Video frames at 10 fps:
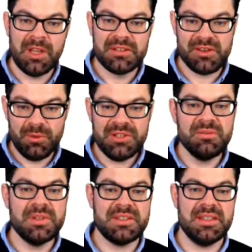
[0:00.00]
So what
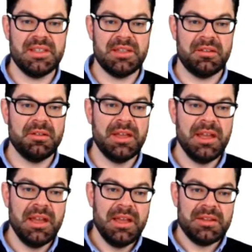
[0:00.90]
do we see here?
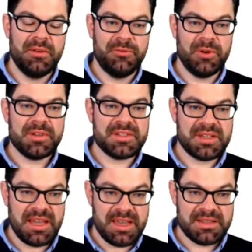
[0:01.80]
The
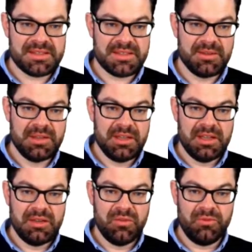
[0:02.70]
first case,
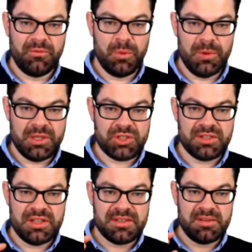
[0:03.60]
for
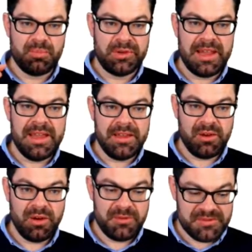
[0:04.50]
which the supply
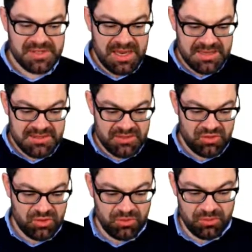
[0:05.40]
curves
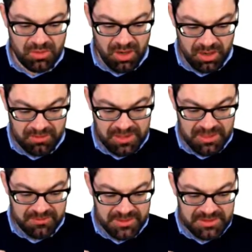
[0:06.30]
S2 are
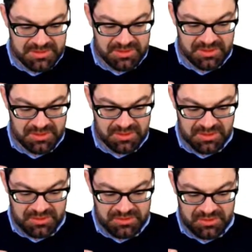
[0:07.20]
relevant.
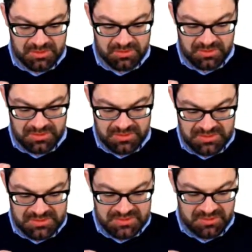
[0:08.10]
So
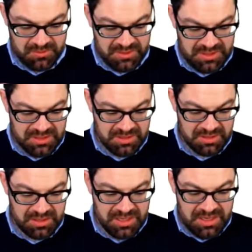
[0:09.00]
this is the one
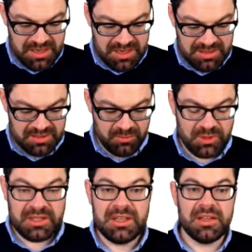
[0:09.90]
here and the
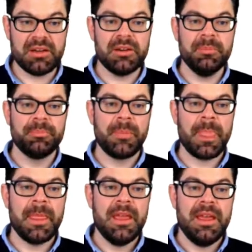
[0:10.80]
one
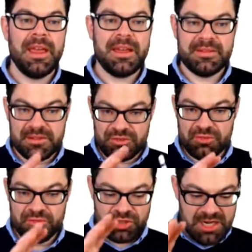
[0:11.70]
here, and the
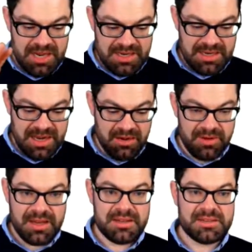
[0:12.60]
two shaded
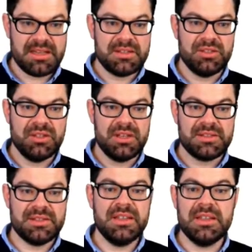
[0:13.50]
areas that you
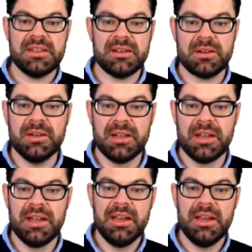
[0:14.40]
can see here.